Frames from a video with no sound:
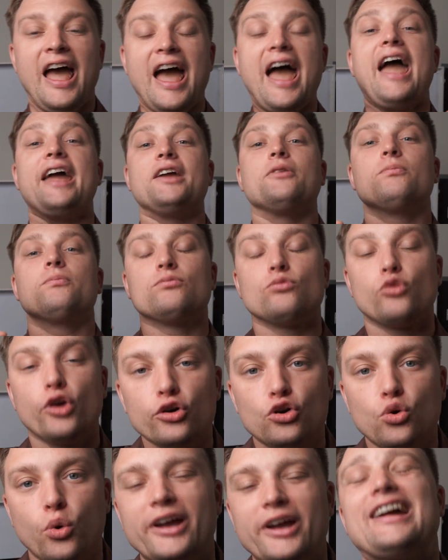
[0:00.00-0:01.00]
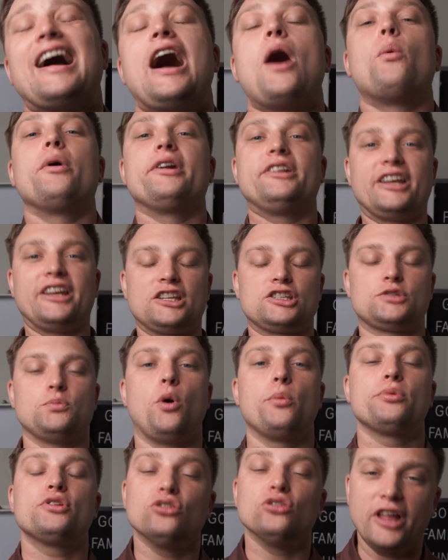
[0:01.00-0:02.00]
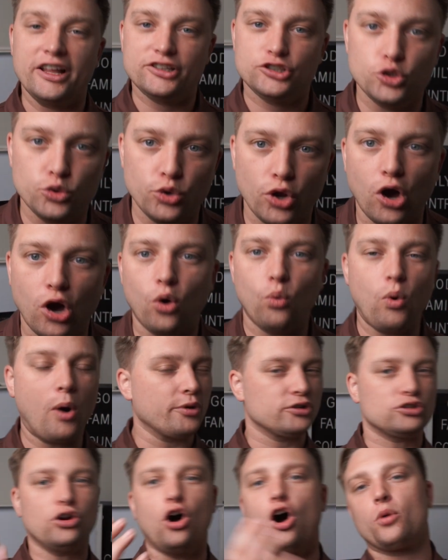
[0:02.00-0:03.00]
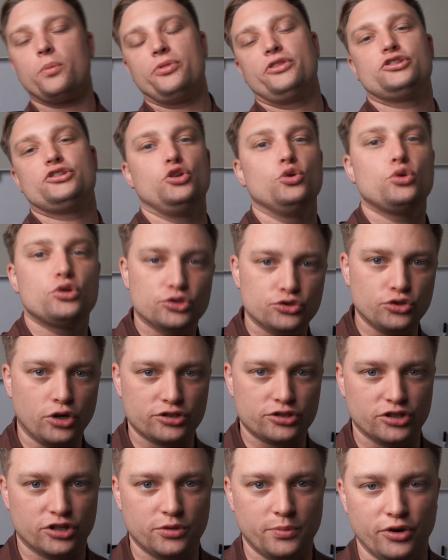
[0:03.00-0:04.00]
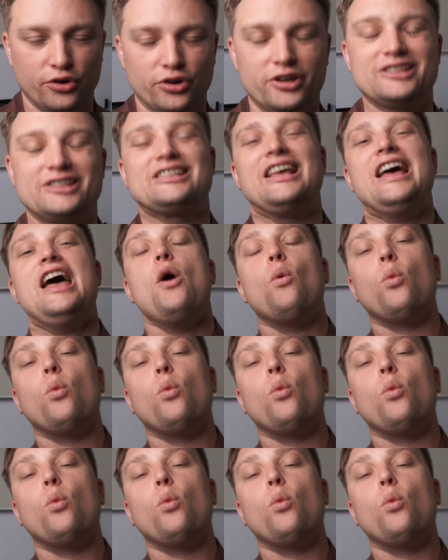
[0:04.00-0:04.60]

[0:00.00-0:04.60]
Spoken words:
Hey, real quick, I want to take this moment to let you know, while we're talking about these new construction communities,